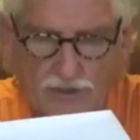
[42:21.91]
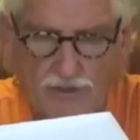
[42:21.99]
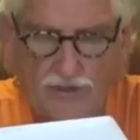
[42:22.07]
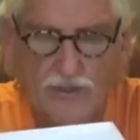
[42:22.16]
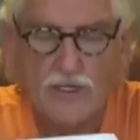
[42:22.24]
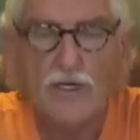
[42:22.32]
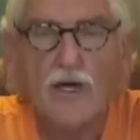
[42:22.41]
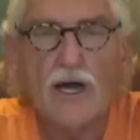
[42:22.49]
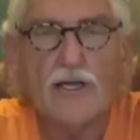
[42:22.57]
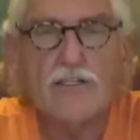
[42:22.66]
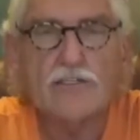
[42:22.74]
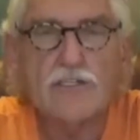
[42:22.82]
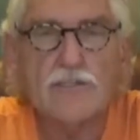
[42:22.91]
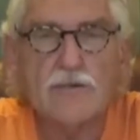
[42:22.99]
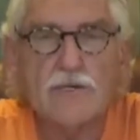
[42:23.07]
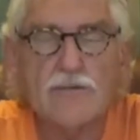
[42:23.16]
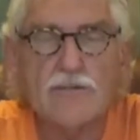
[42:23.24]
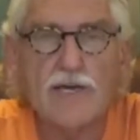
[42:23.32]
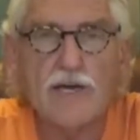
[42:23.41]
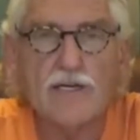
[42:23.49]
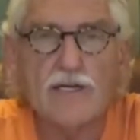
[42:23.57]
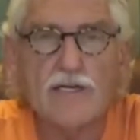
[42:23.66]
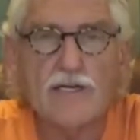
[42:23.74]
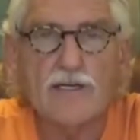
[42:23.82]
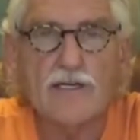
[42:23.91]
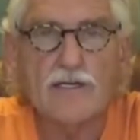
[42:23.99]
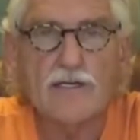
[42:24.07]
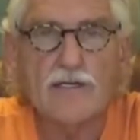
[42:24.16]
to do. I disagree with that, honey.